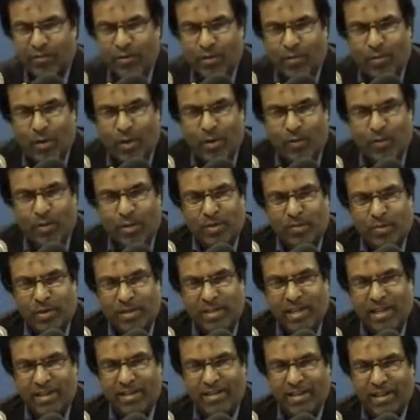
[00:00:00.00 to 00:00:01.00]
from what was
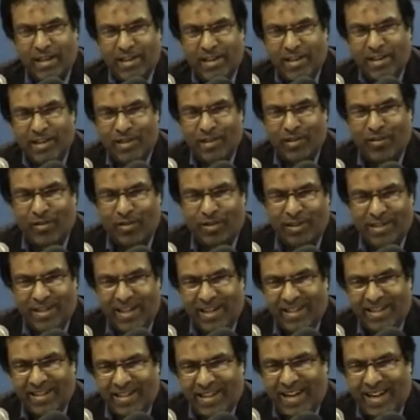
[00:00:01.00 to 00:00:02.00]
presented at the
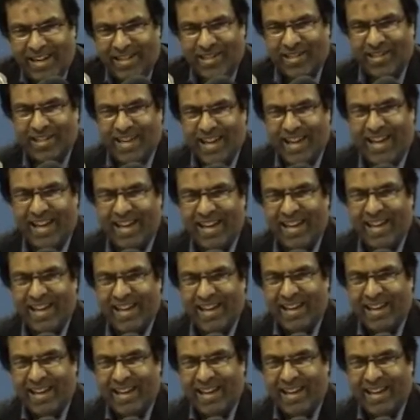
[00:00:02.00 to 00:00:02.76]
Intercontinental yesterday.